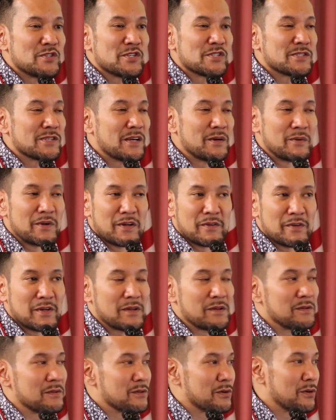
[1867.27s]
just get rid of
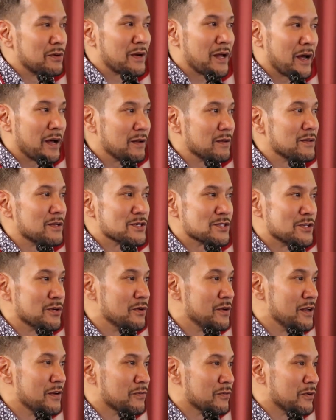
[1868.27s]
it. Throw it out. There's no
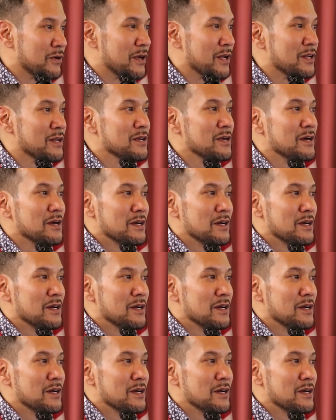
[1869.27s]
need for it.